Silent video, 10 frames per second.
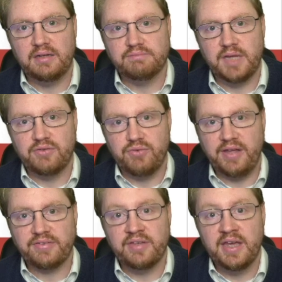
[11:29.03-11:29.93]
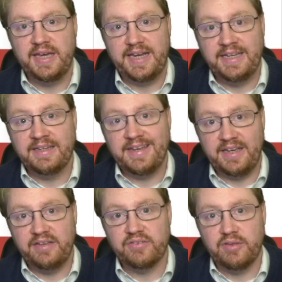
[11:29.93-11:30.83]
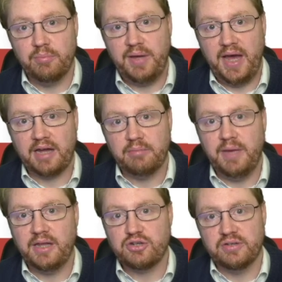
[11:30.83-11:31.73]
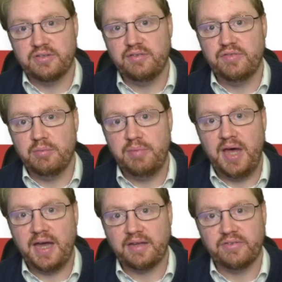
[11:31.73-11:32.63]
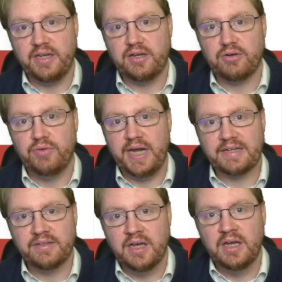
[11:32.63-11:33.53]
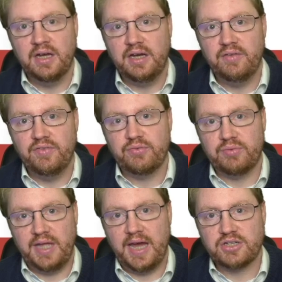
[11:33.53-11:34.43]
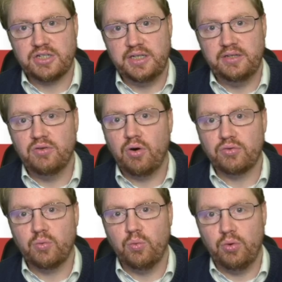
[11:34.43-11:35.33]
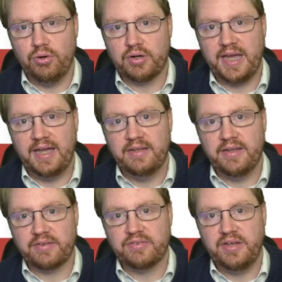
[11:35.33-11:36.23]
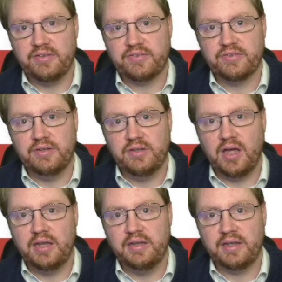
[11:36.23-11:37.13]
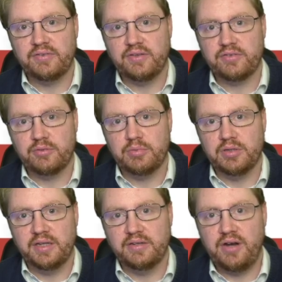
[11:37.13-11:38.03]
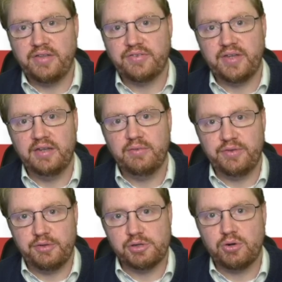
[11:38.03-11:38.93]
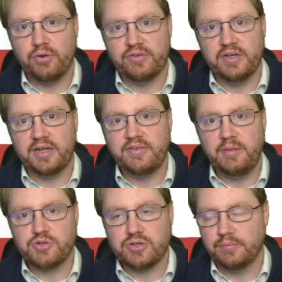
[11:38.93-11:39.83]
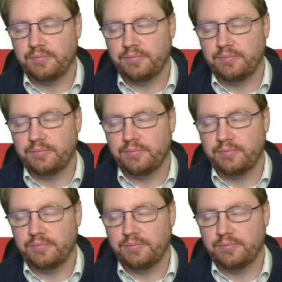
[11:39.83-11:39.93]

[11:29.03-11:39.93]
address in case the pack matches. If the pack is incorrect, this will actually not work and access an inaccessible address, and this will cause an exception.